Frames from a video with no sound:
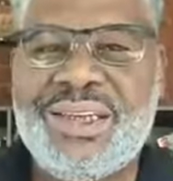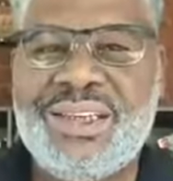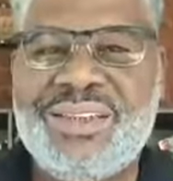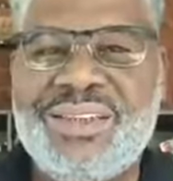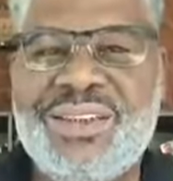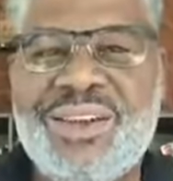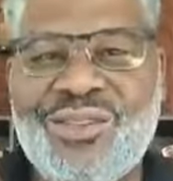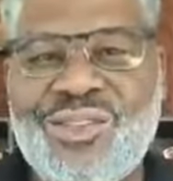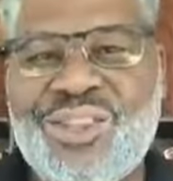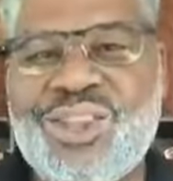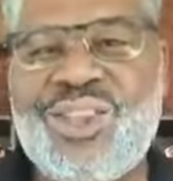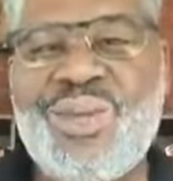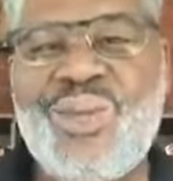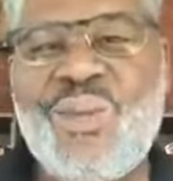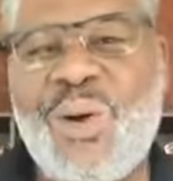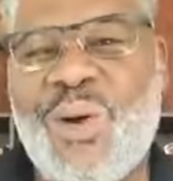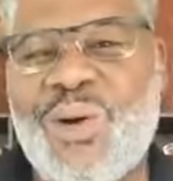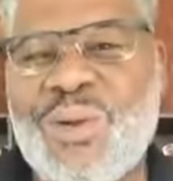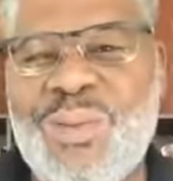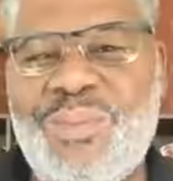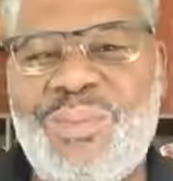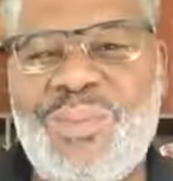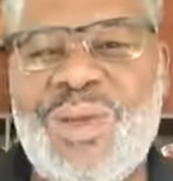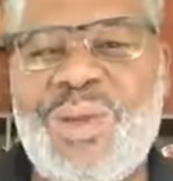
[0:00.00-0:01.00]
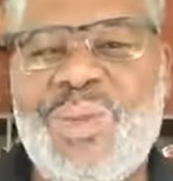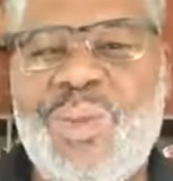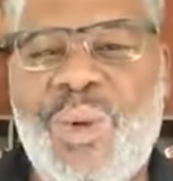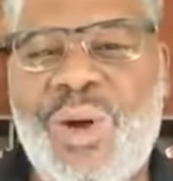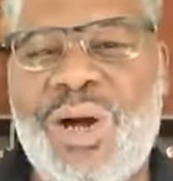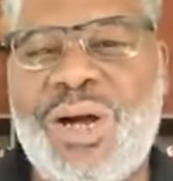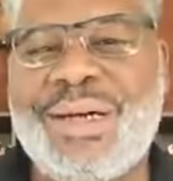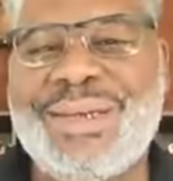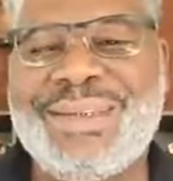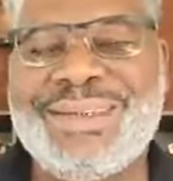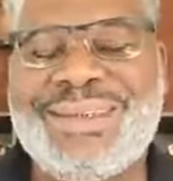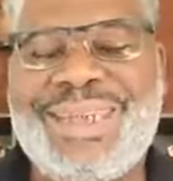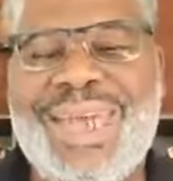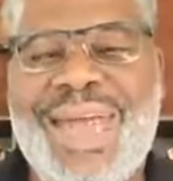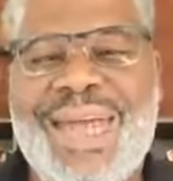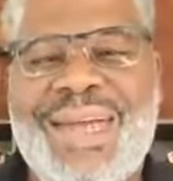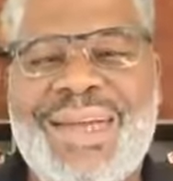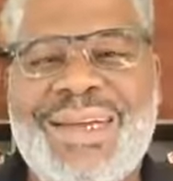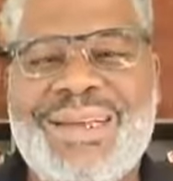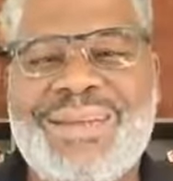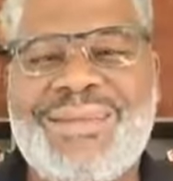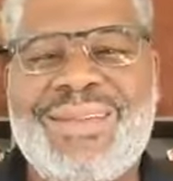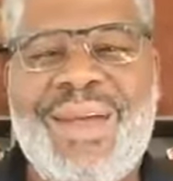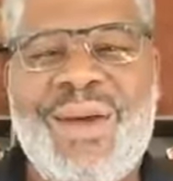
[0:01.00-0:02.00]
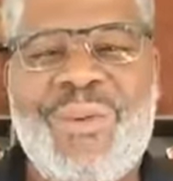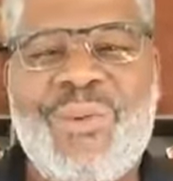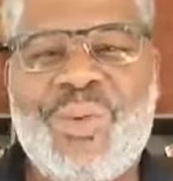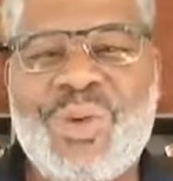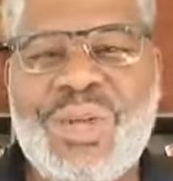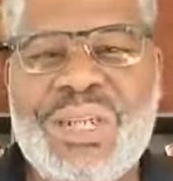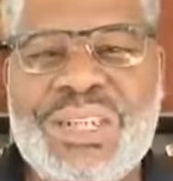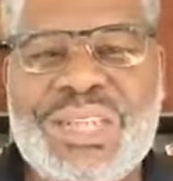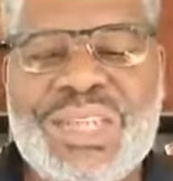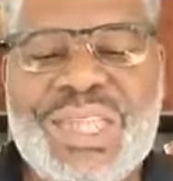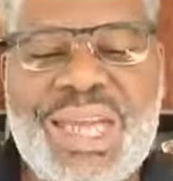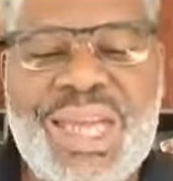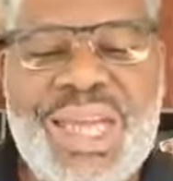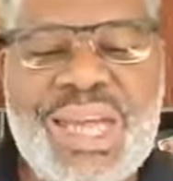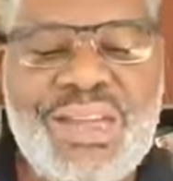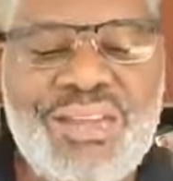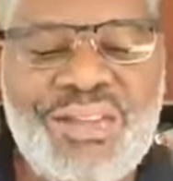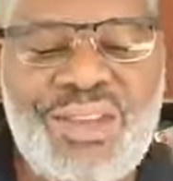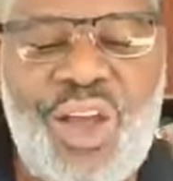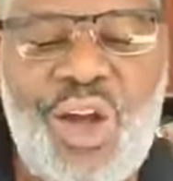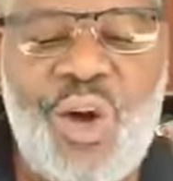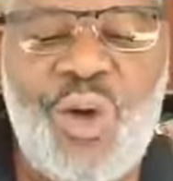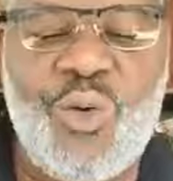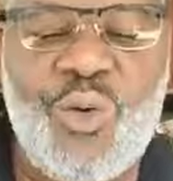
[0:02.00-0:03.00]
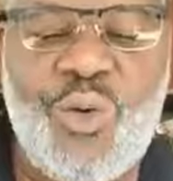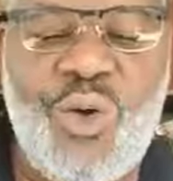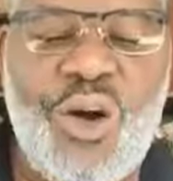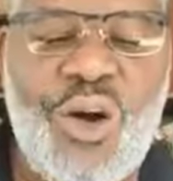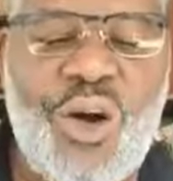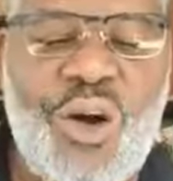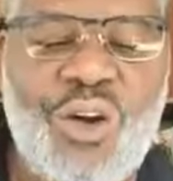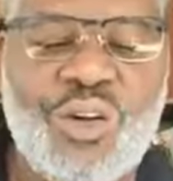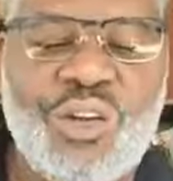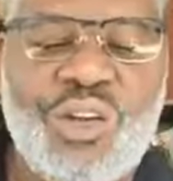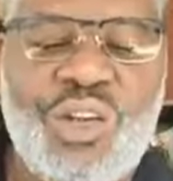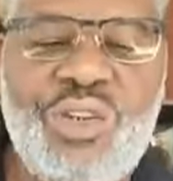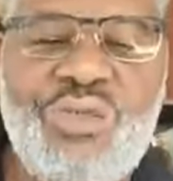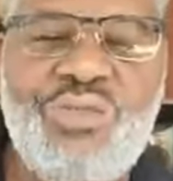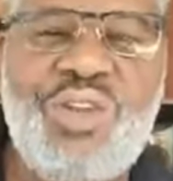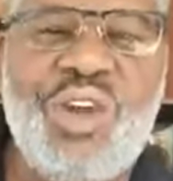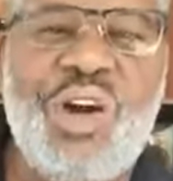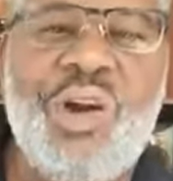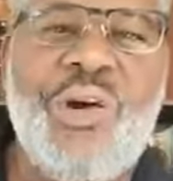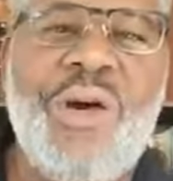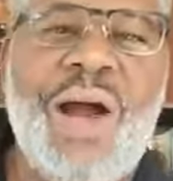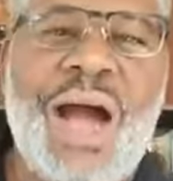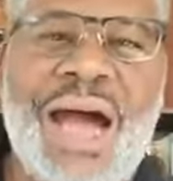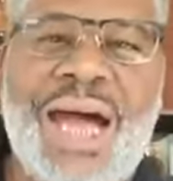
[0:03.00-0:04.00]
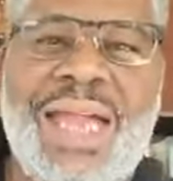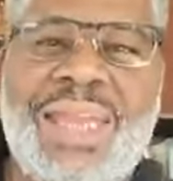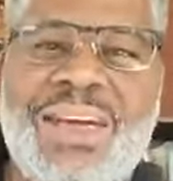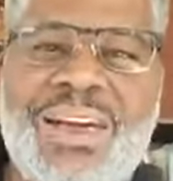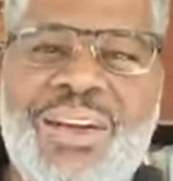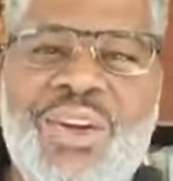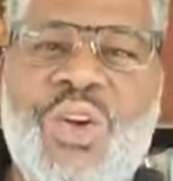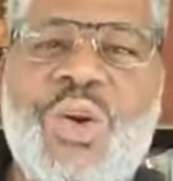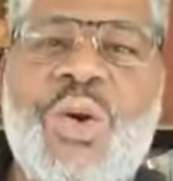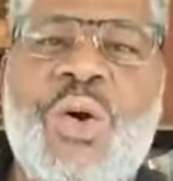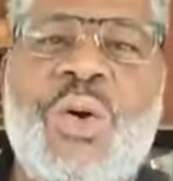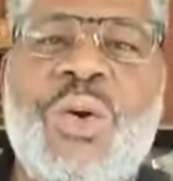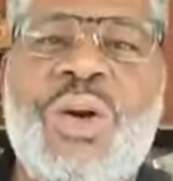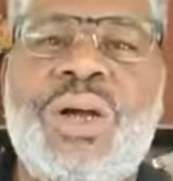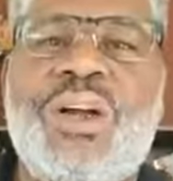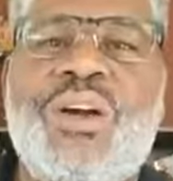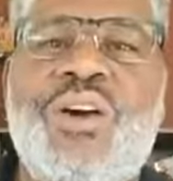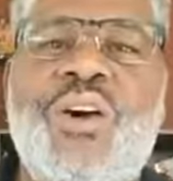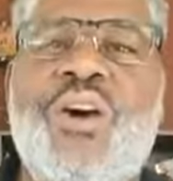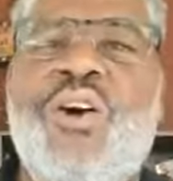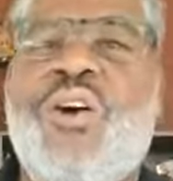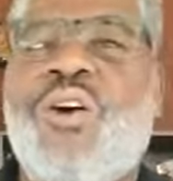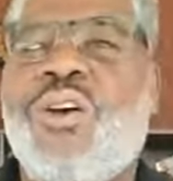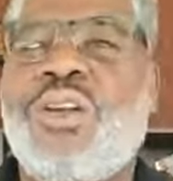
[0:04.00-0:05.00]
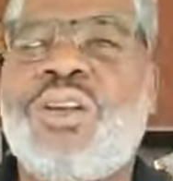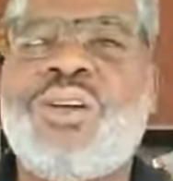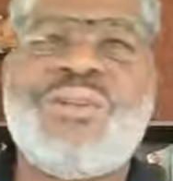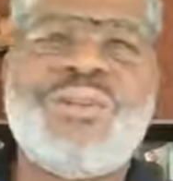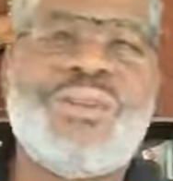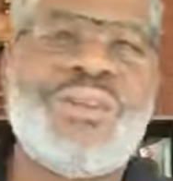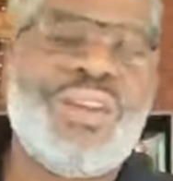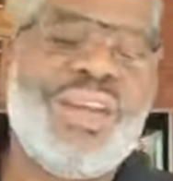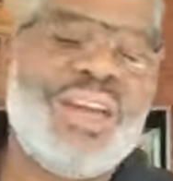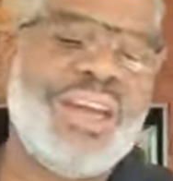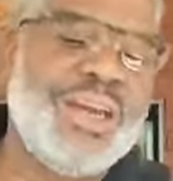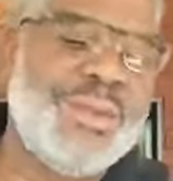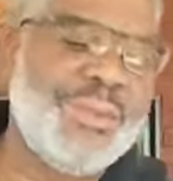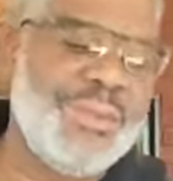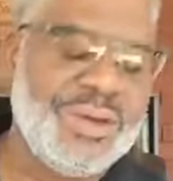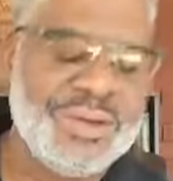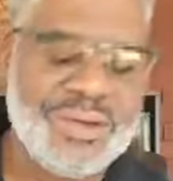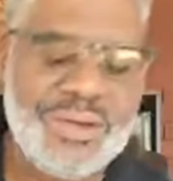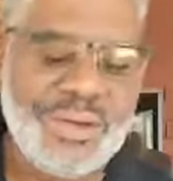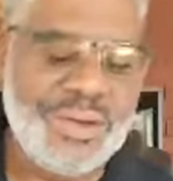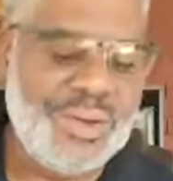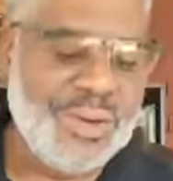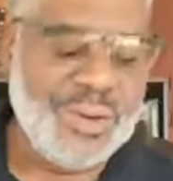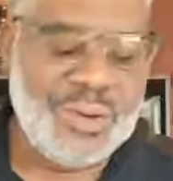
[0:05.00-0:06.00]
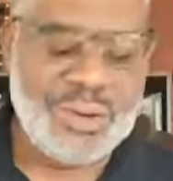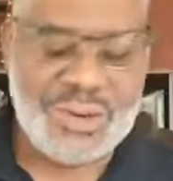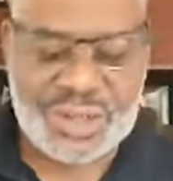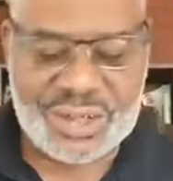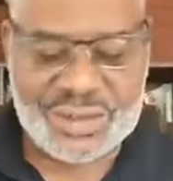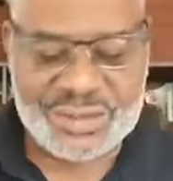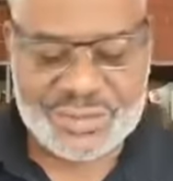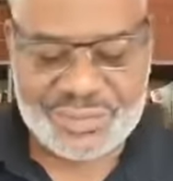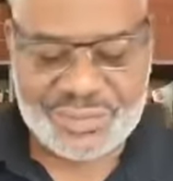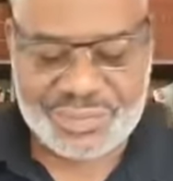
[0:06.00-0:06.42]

Don't you want to be ones that when things go wrong, you know how to go and call on the name of the Lord?